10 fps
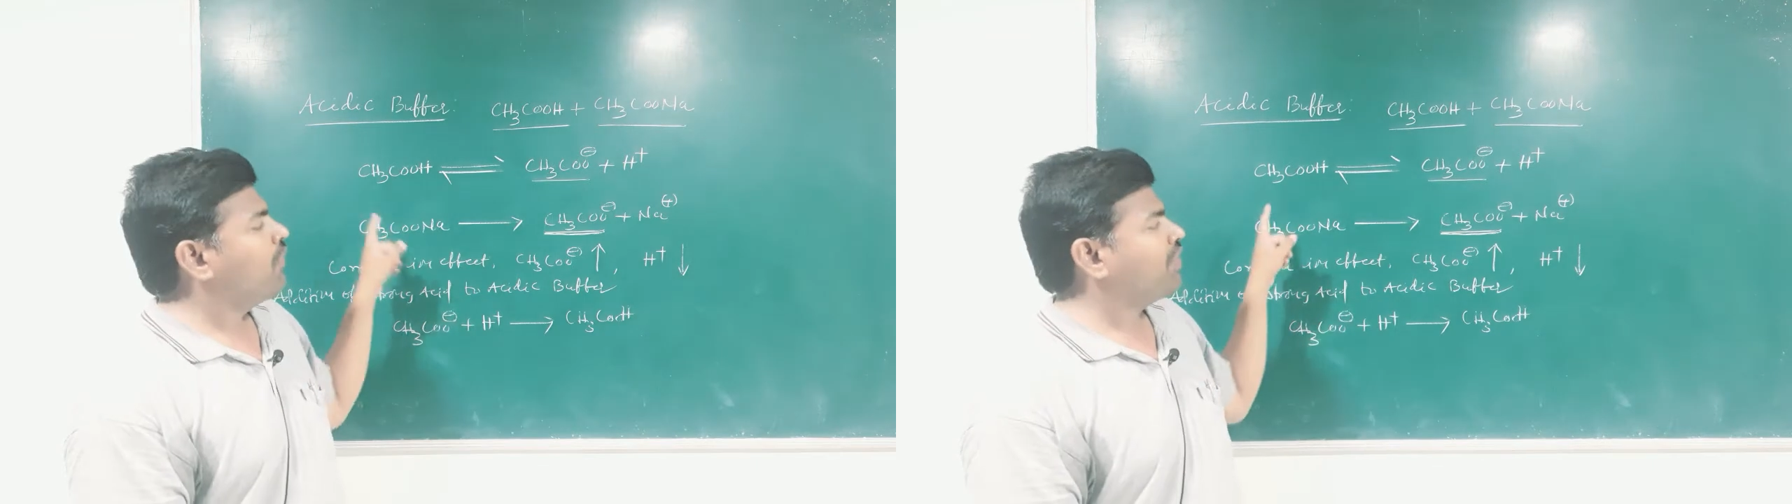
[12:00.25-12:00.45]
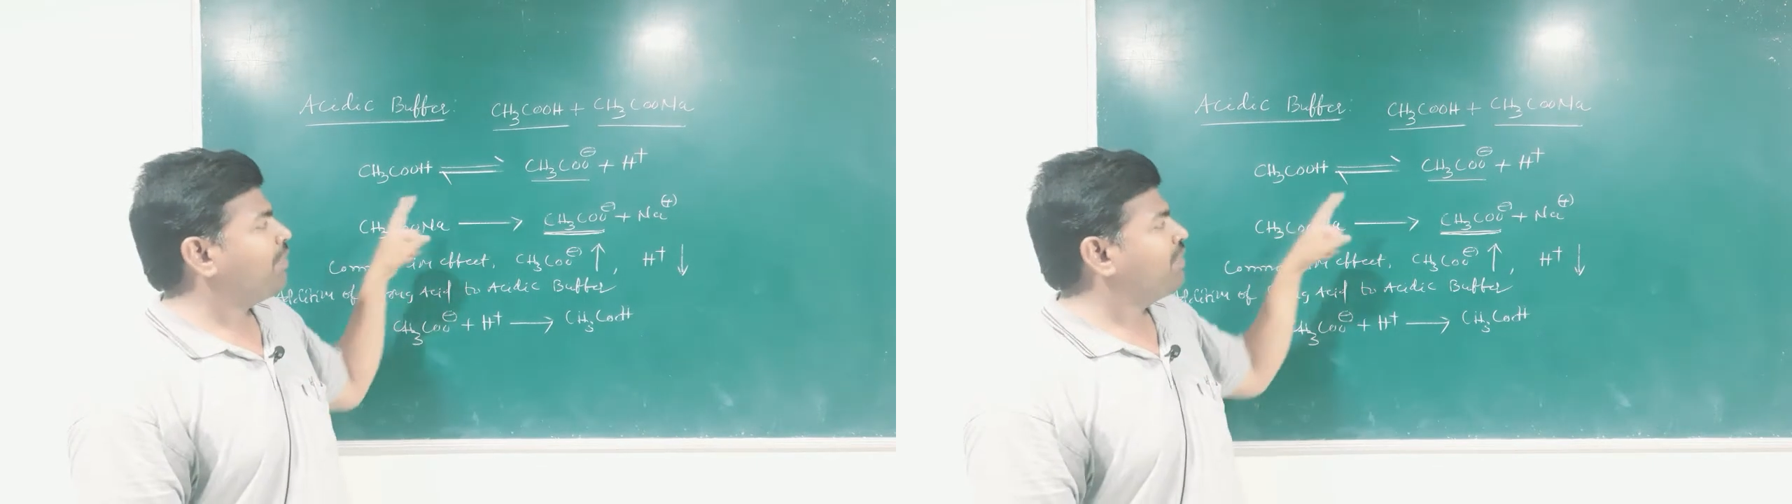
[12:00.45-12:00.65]

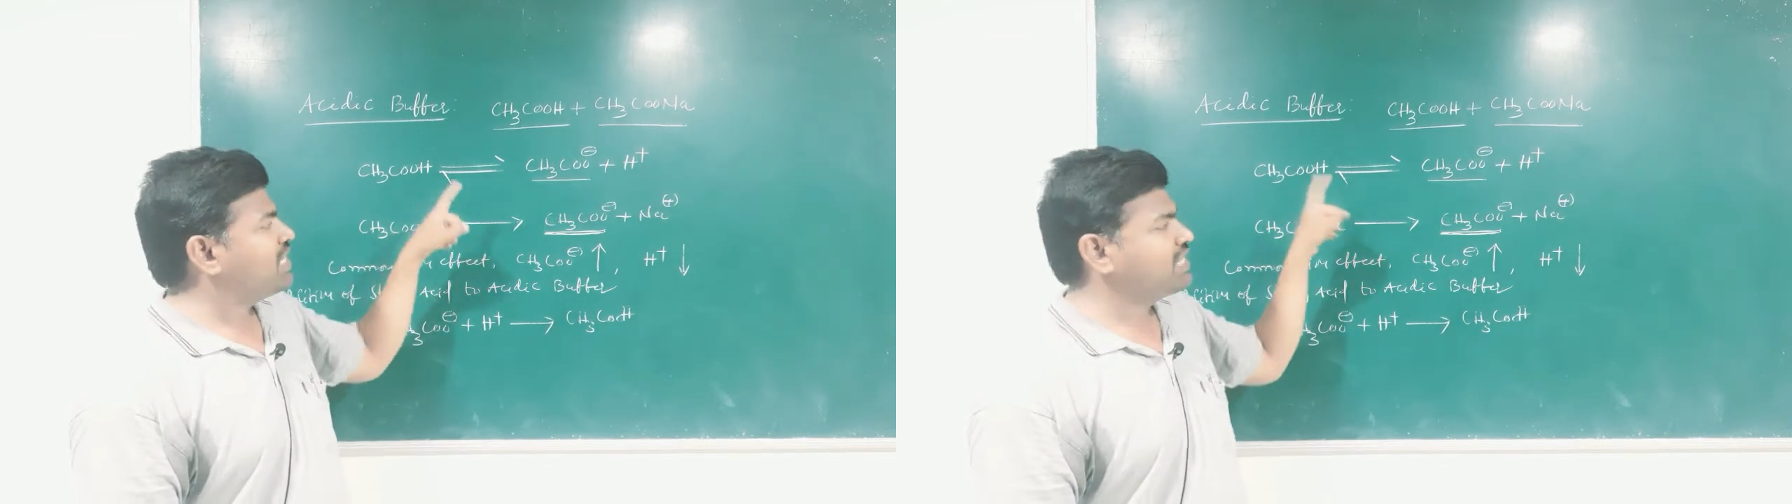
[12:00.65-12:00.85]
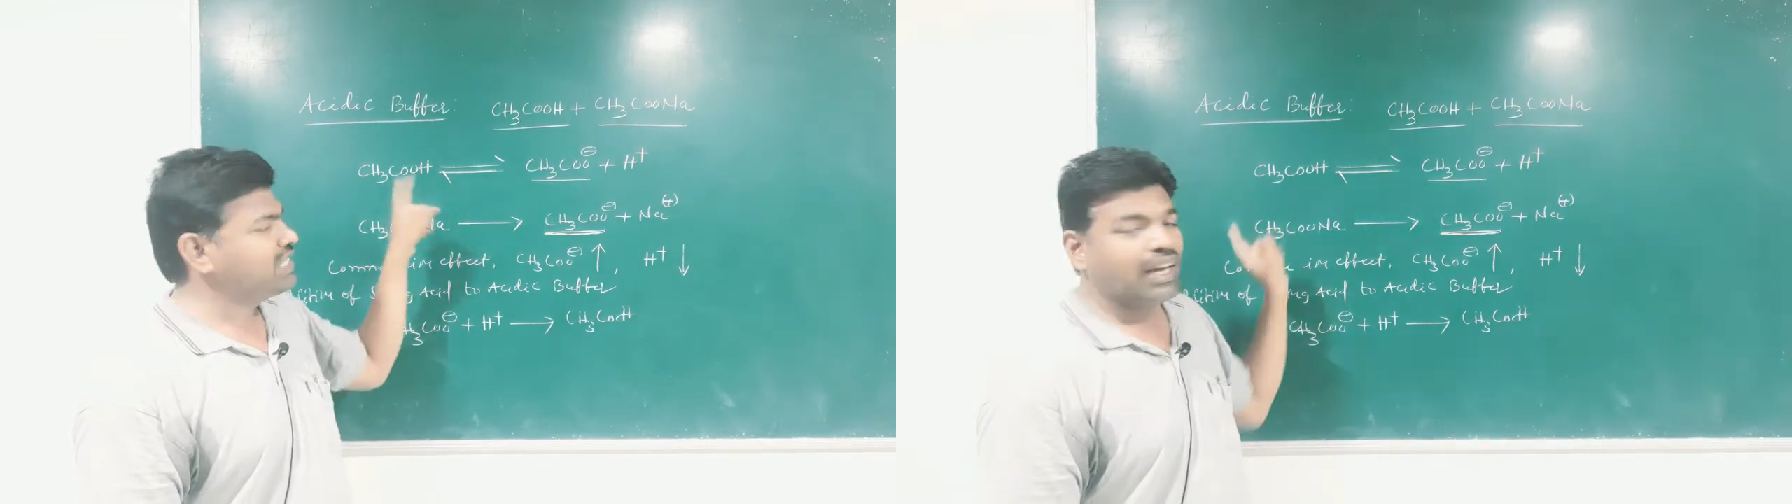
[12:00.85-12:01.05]
from
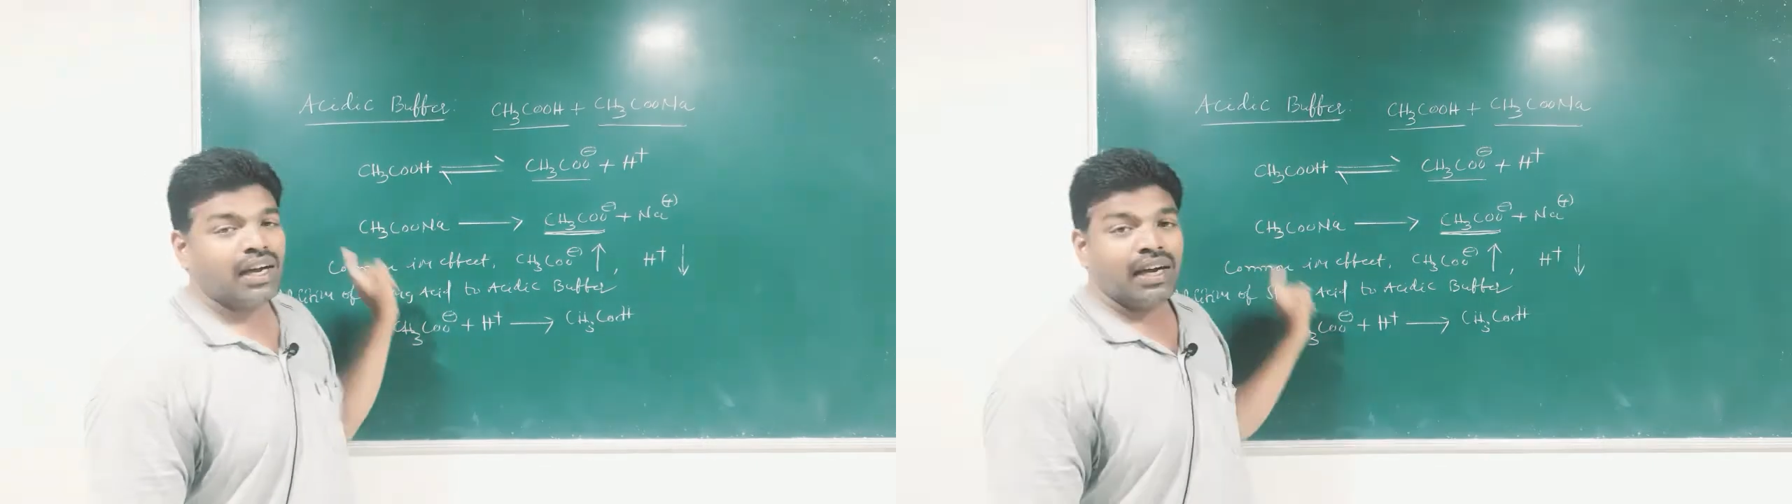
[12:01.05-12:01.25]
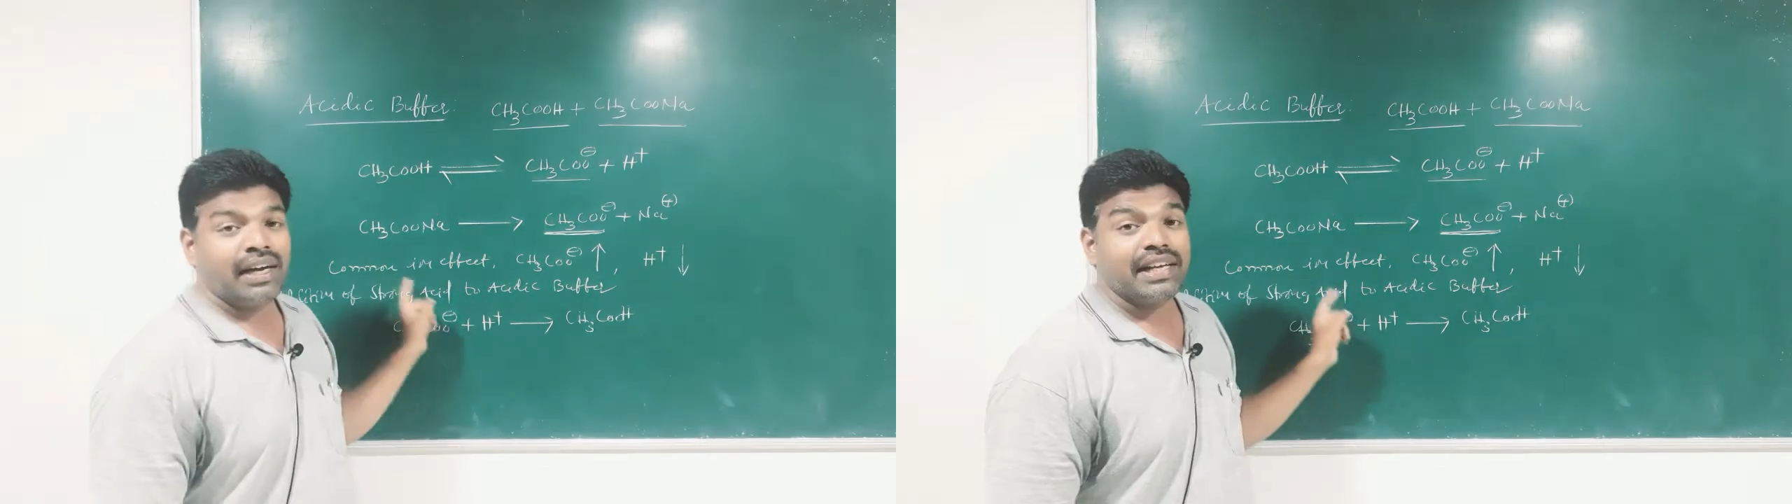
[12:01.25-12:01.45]
this
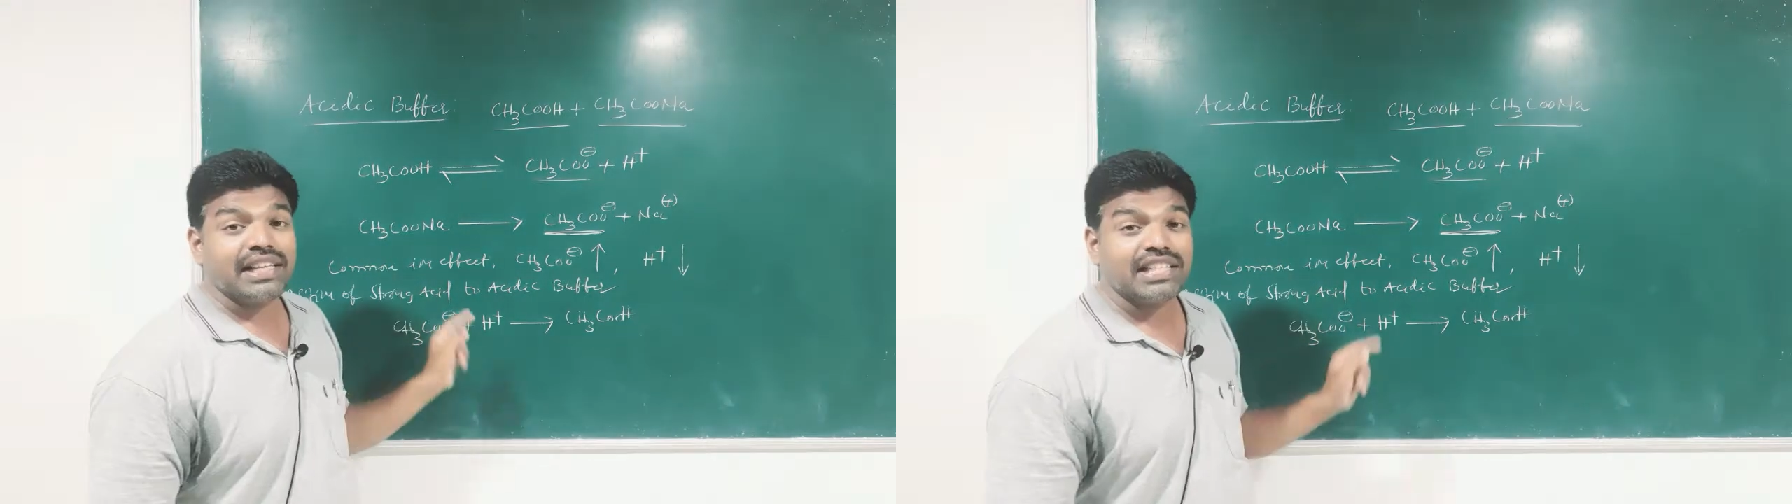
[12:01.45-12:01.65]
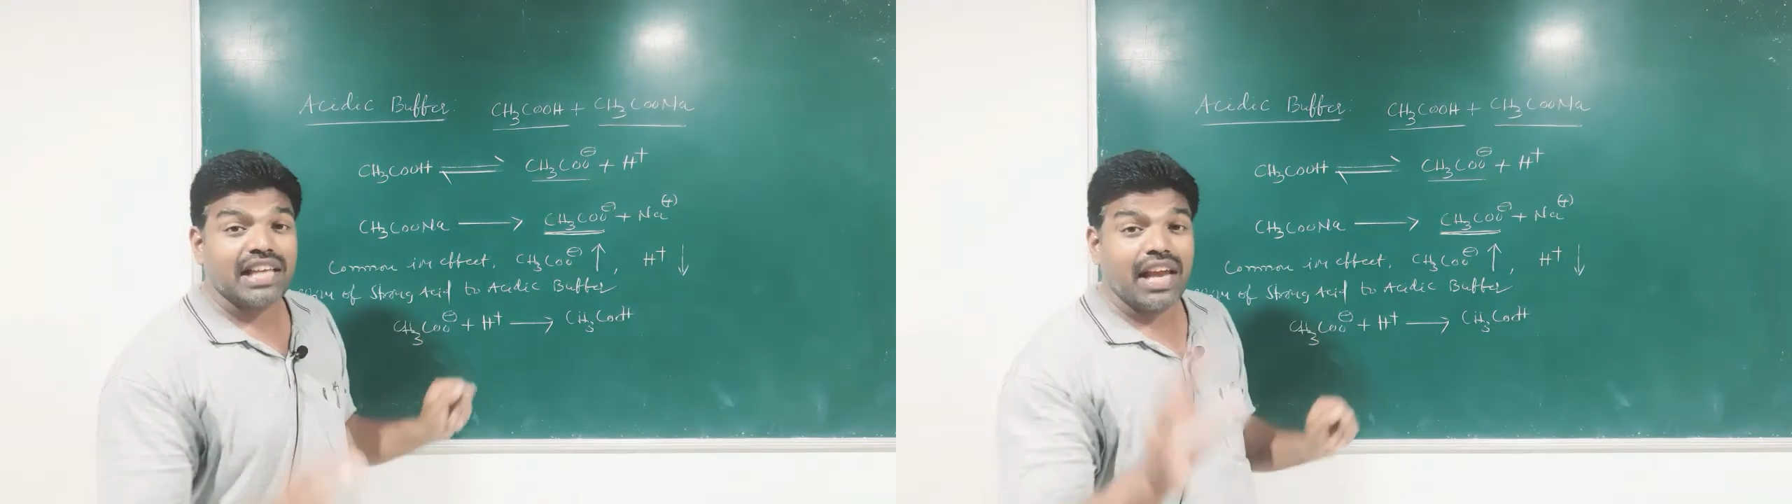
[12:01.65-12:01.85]
it is